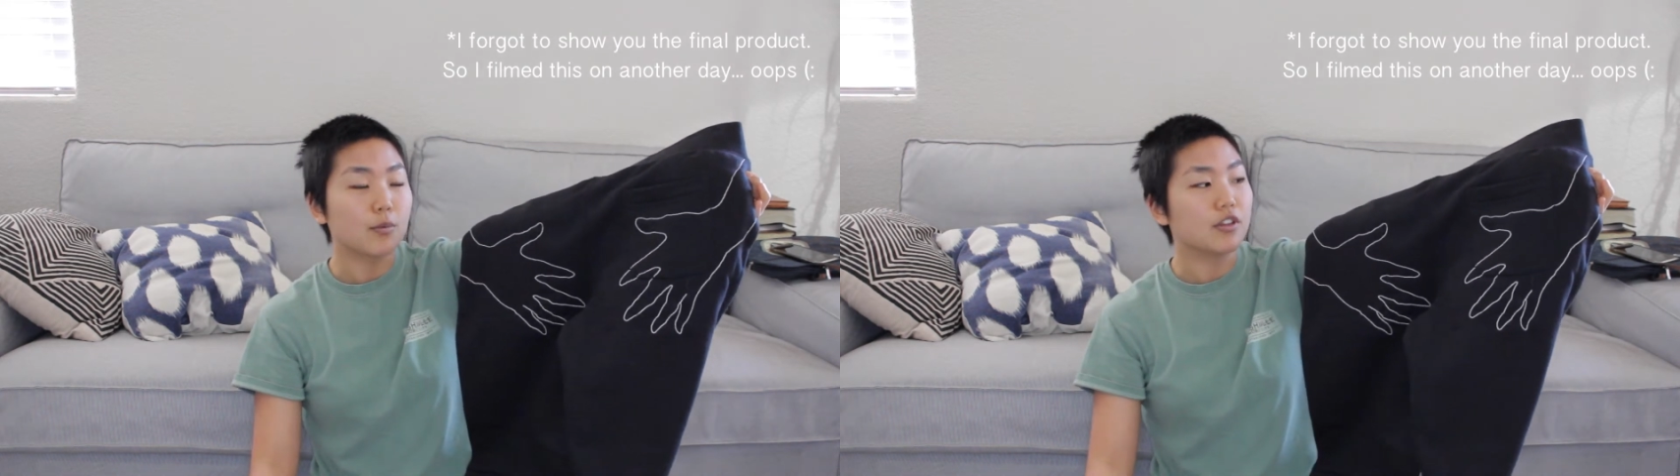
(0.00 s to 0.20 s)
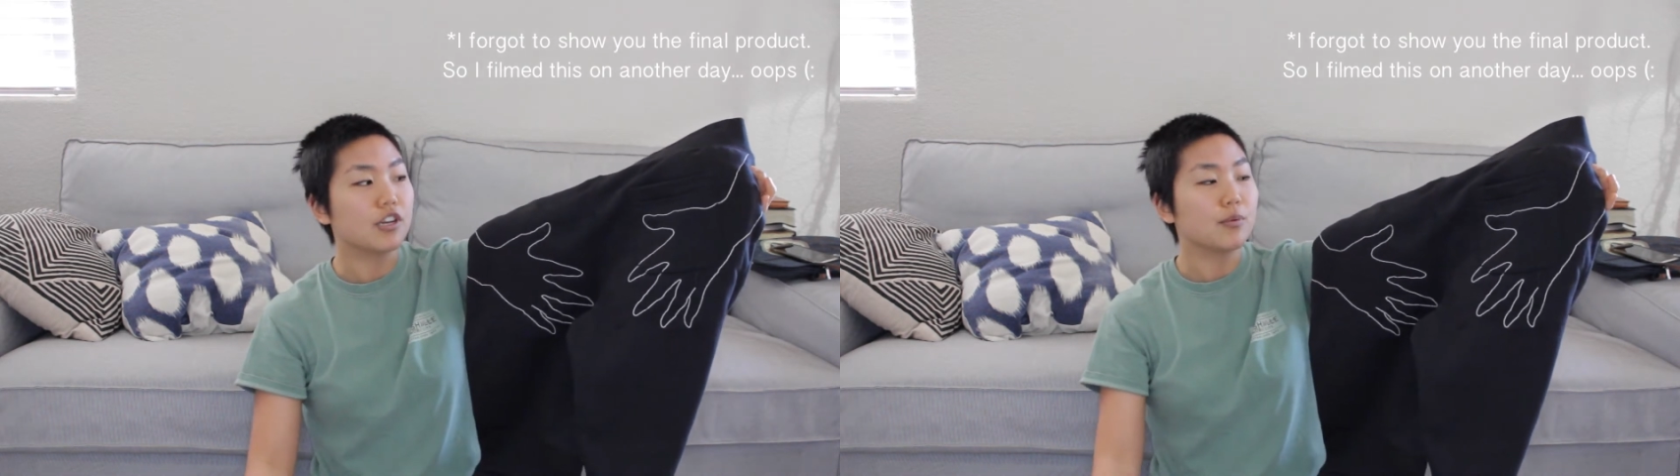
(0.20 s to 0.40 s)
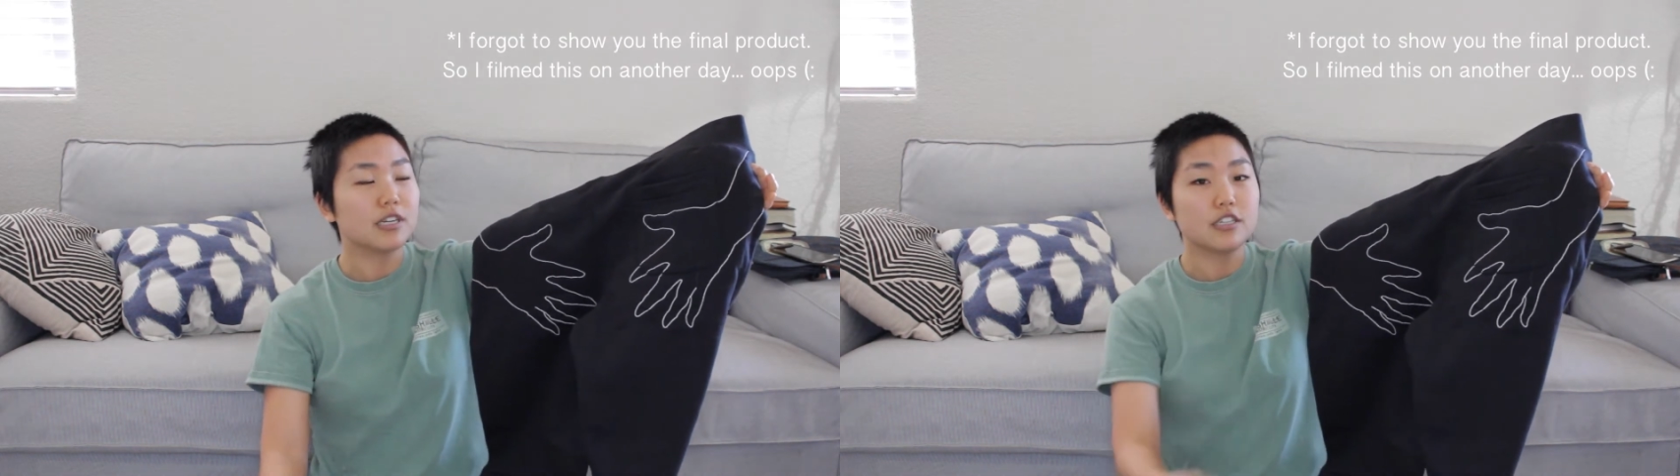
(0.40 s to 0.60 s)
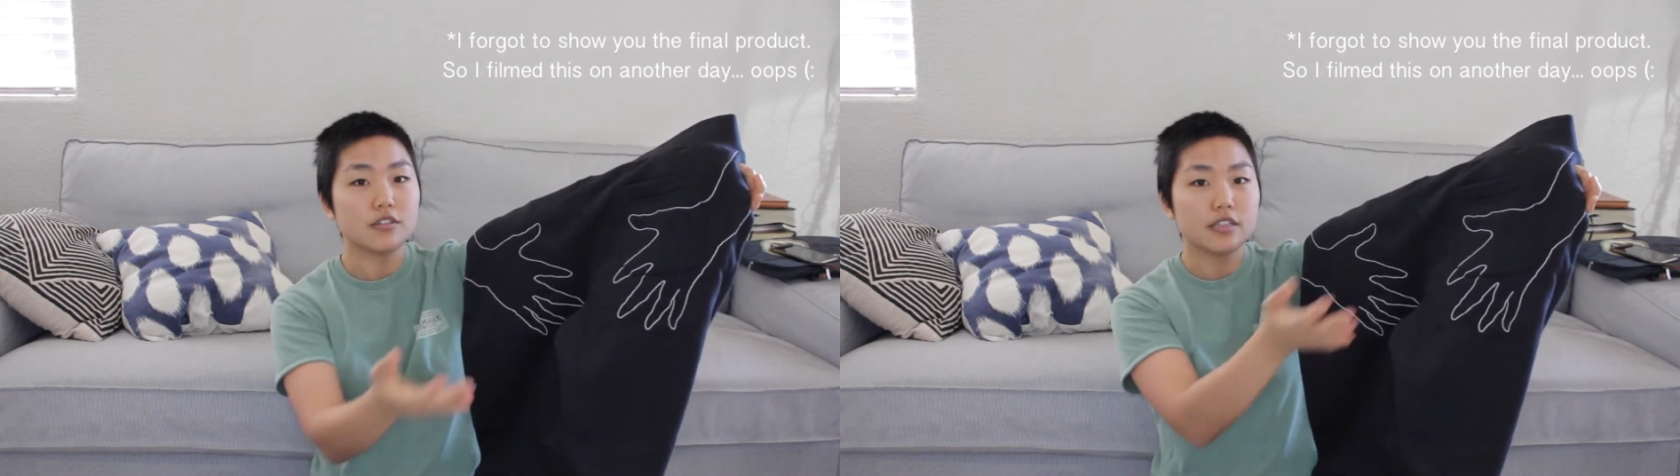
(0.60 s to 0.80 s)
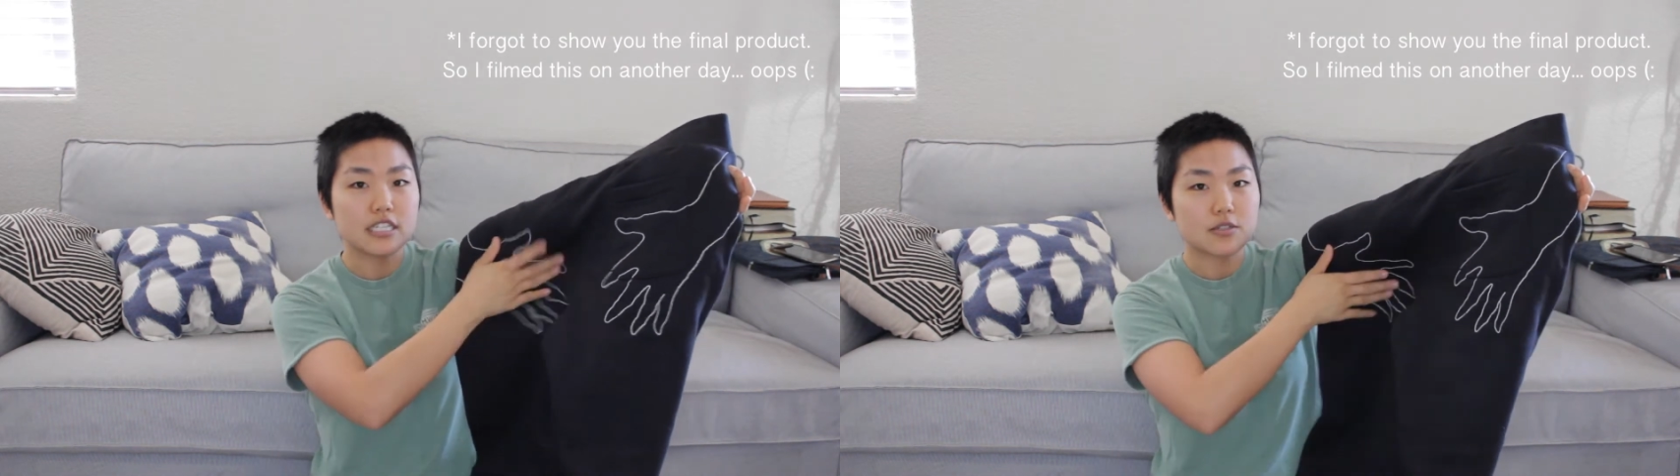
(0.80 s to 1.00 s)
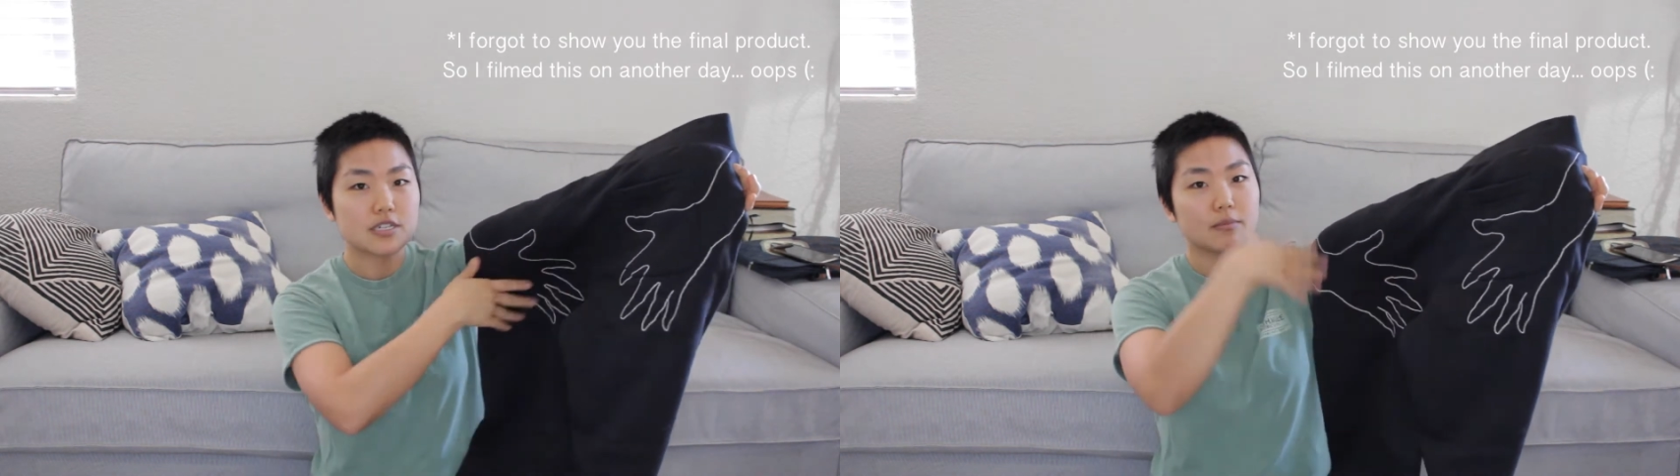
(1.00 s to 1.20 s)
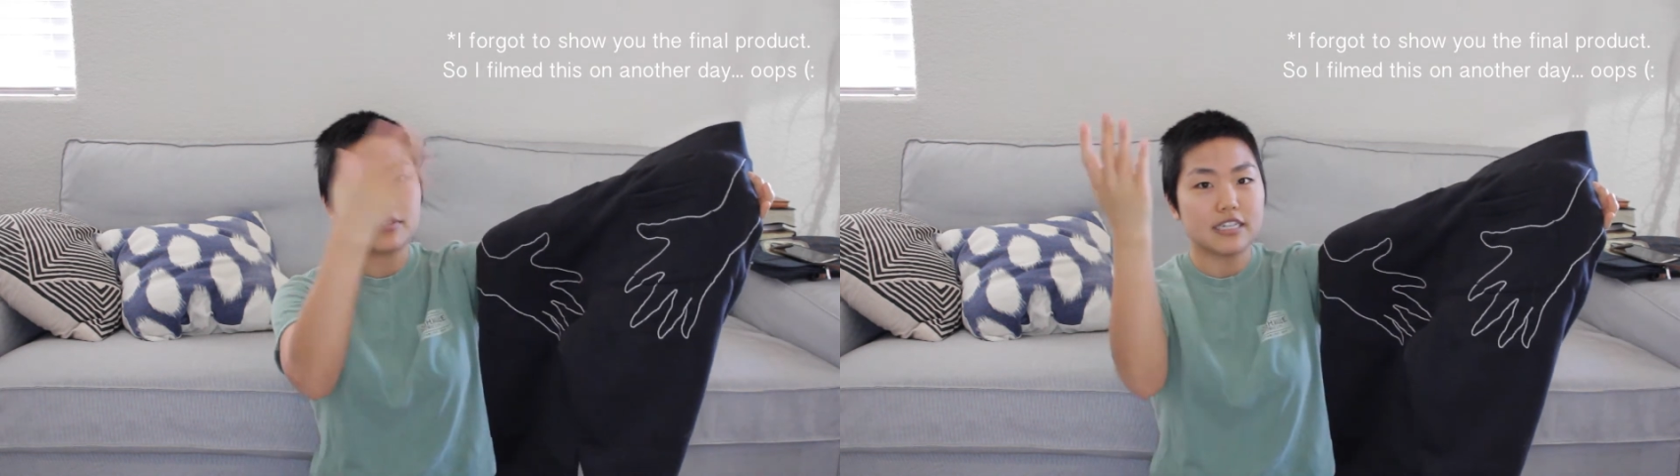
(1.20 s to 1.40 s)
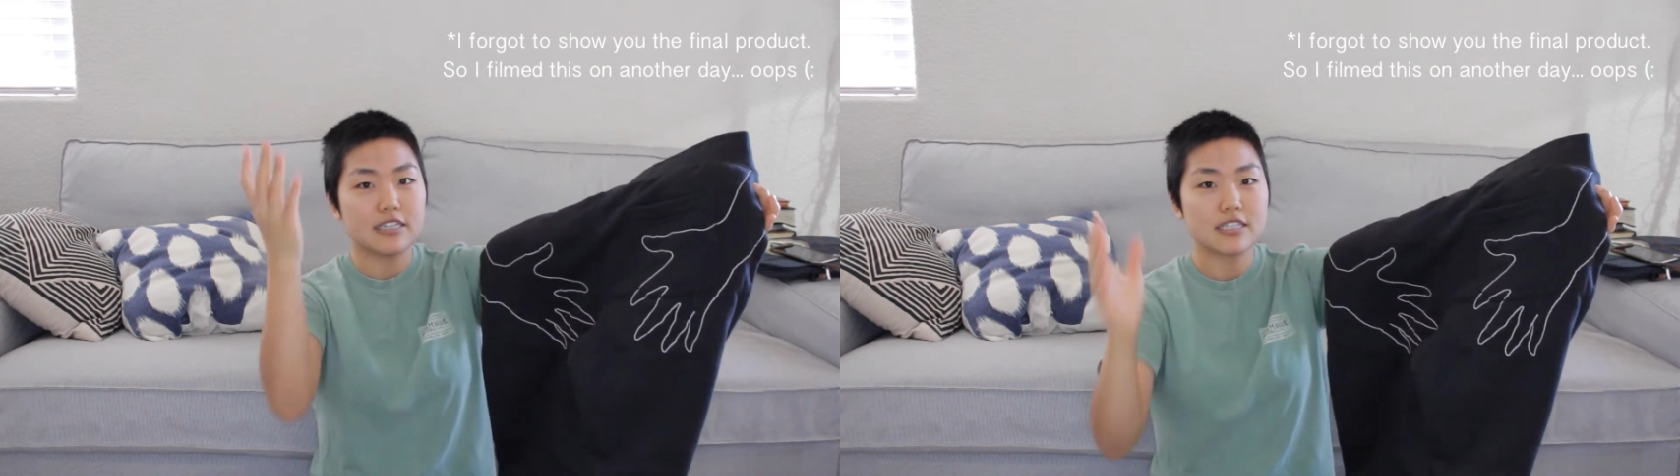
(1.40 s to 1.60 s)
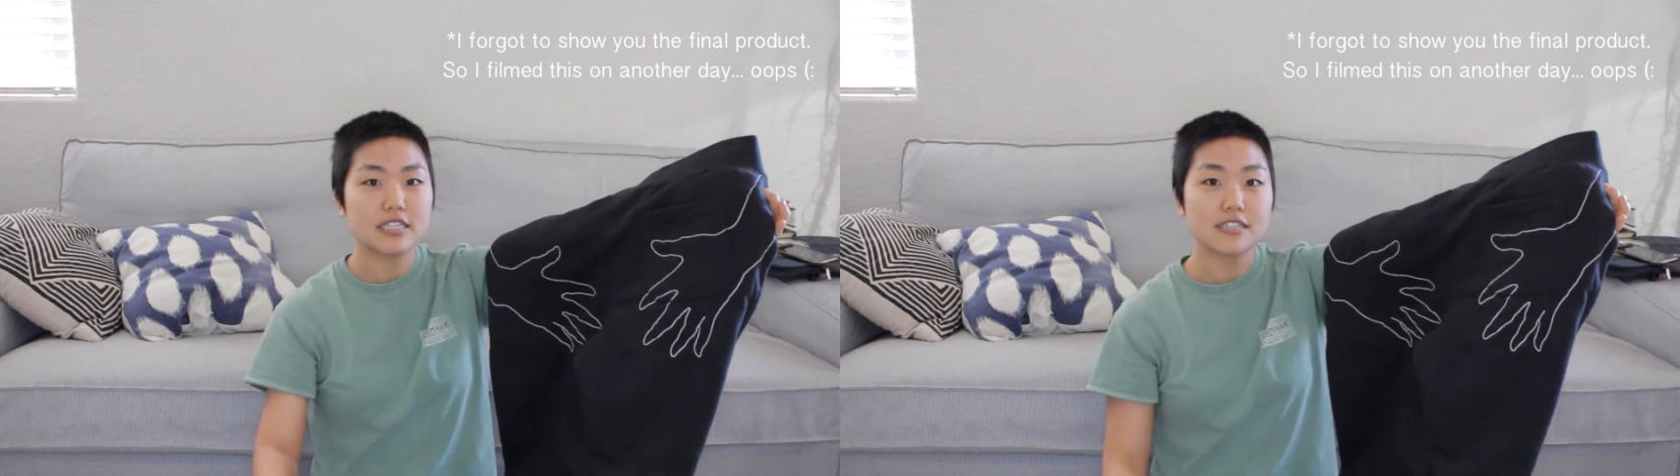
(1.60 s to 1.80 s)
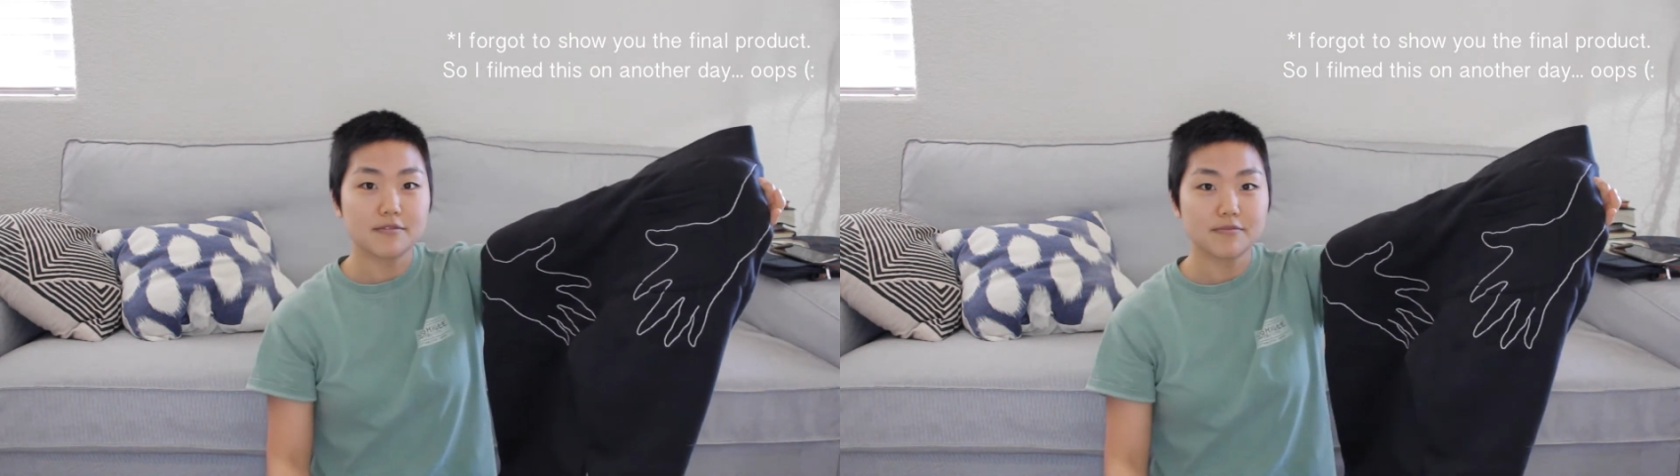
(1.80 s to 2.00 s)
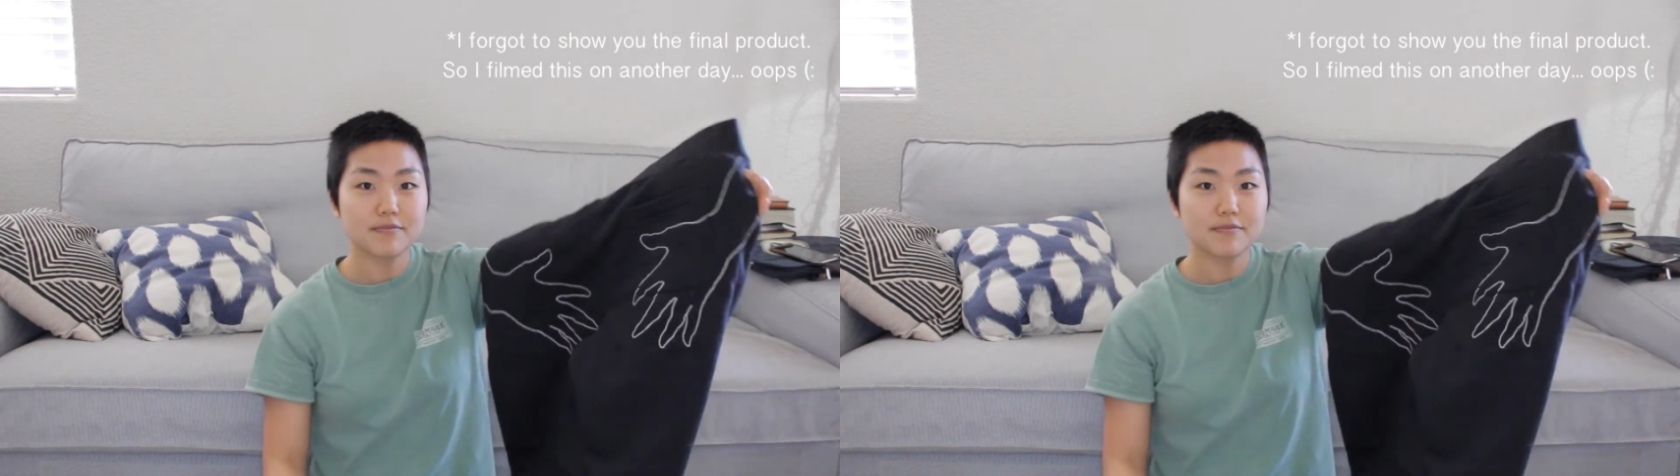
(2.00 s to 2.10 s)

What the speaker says: whether you want to do this or something else.